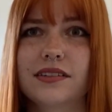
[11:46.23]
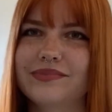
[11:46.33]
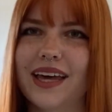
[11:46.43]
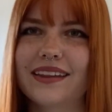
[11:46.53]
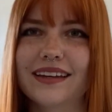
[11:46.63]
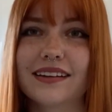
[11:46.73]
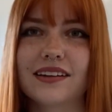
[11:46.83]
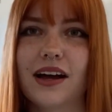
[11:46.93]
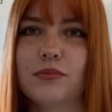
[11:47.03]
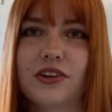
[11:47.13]
I think
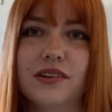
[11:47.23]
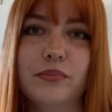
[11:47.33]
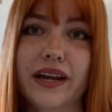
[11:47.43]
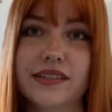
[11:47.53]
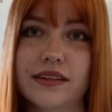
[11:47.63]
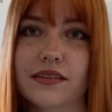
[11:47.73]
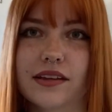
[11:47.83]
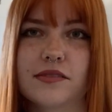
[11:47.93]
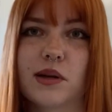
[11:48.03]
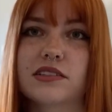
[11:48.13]
I'm learning basic
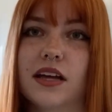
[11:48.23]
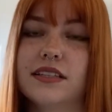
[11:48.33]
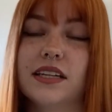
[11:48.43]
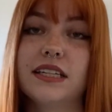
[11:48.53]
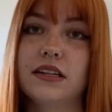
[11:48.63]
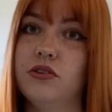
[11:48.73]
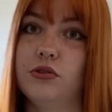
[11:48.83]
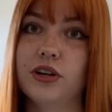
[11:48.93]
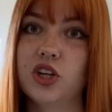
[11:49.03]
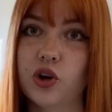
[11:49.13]
things about science I didn't
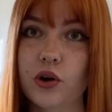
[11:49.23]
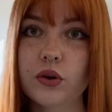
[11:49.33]
already know,